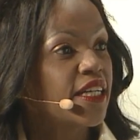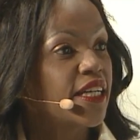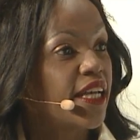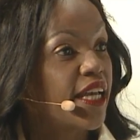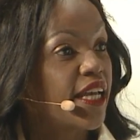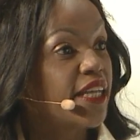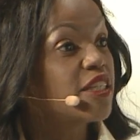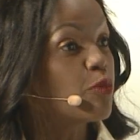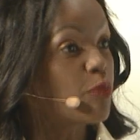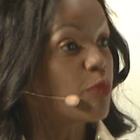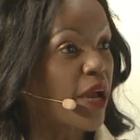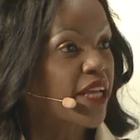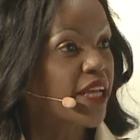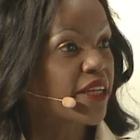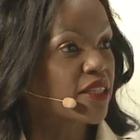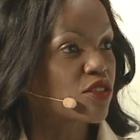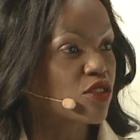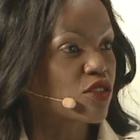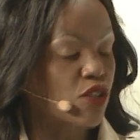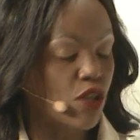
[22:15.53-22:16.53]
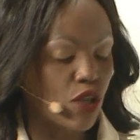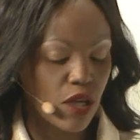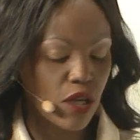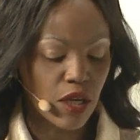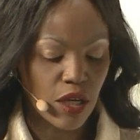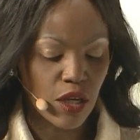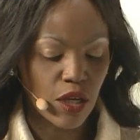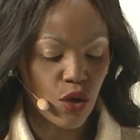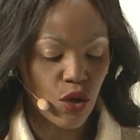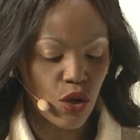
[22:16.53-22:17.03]
independent
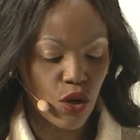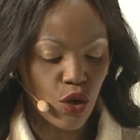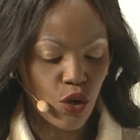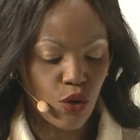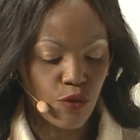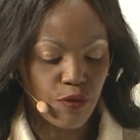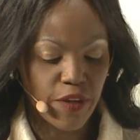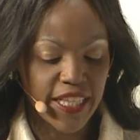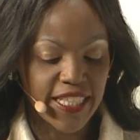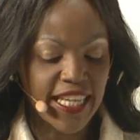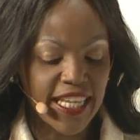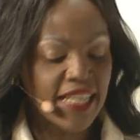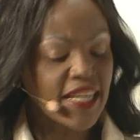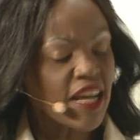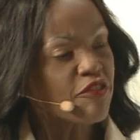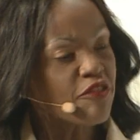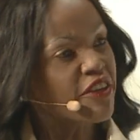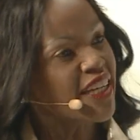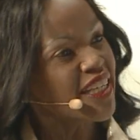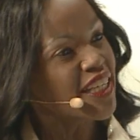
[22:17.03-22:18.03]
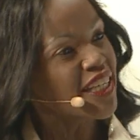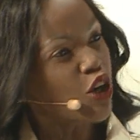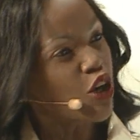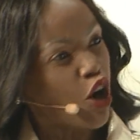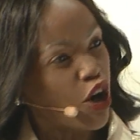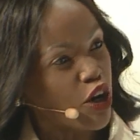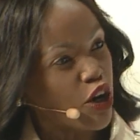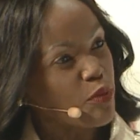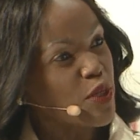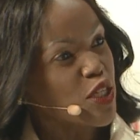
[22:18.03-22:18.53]
of aid. Can African
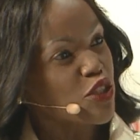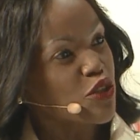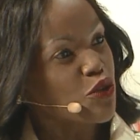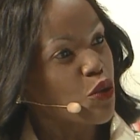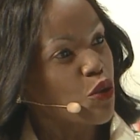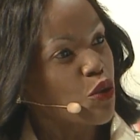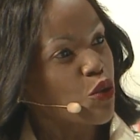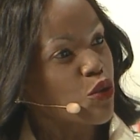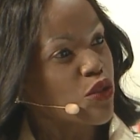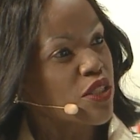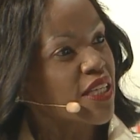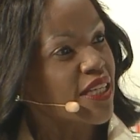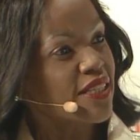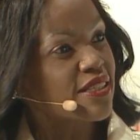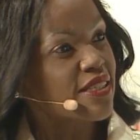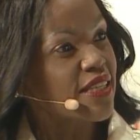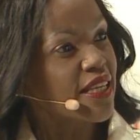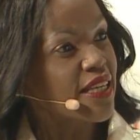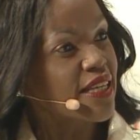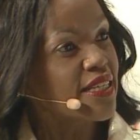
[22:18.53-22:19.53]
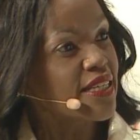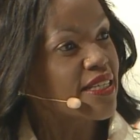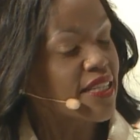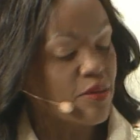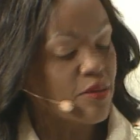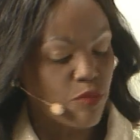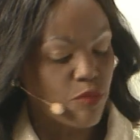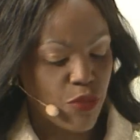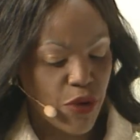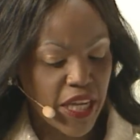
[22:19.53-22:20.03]
economies, though, succeed
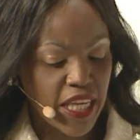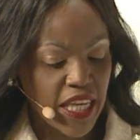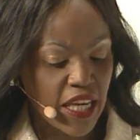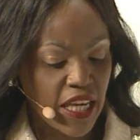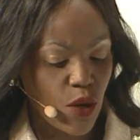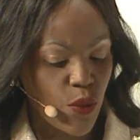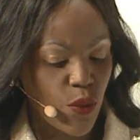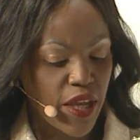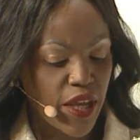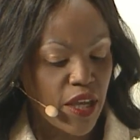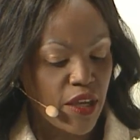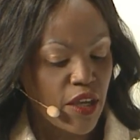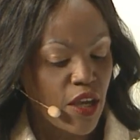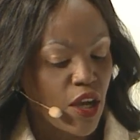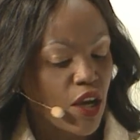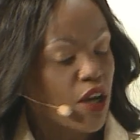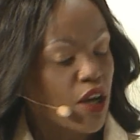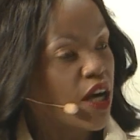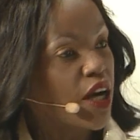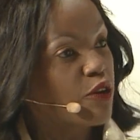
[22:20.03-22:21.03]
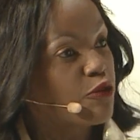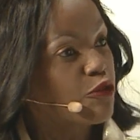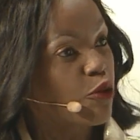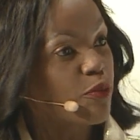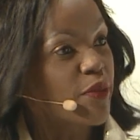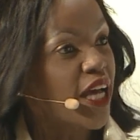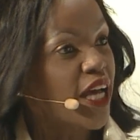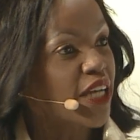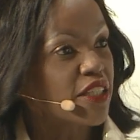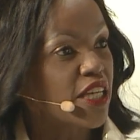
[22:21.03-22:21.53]
in breaking away from
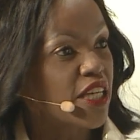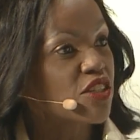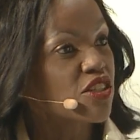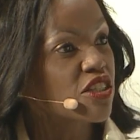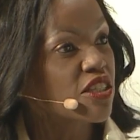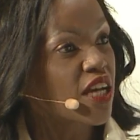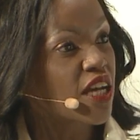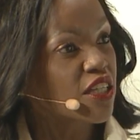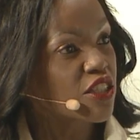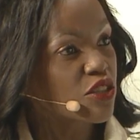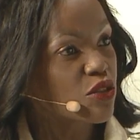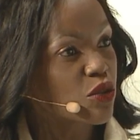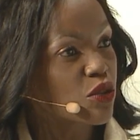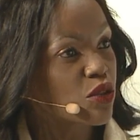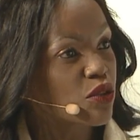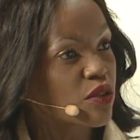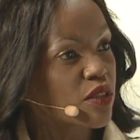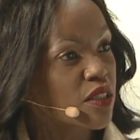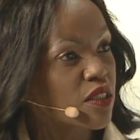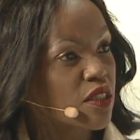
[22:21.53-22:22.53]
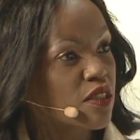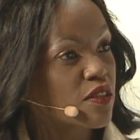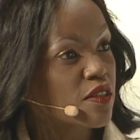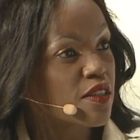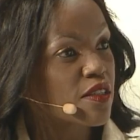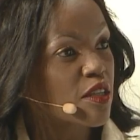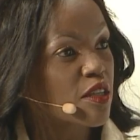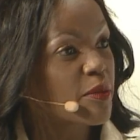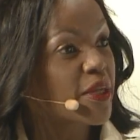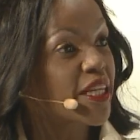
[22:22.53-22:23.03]
that international
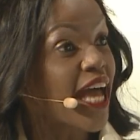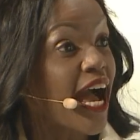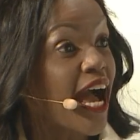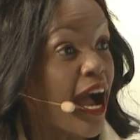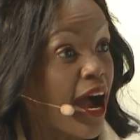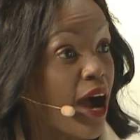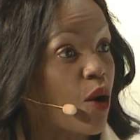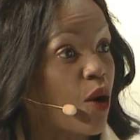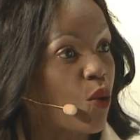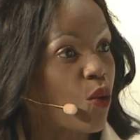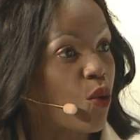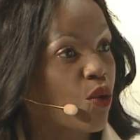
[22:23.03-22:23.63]
system, and how?